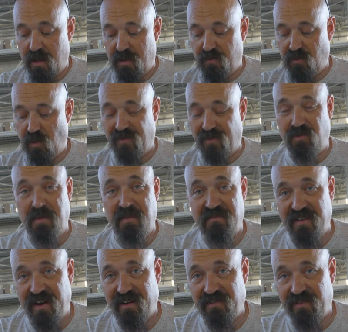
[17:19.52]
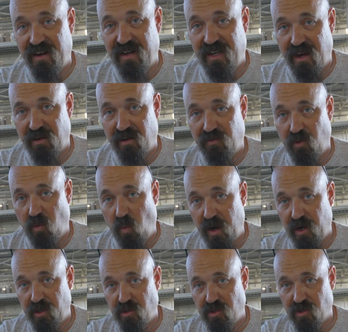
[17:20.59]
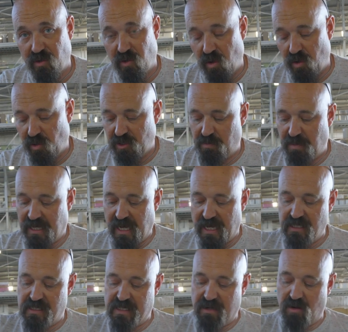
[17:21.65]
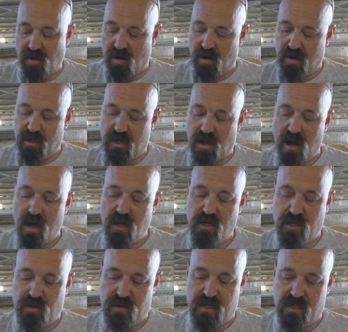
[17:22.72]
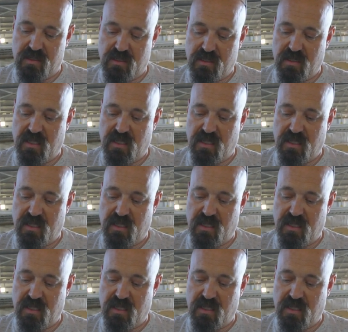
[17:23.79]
You have to be very, very careful where you drill holes because there are conduits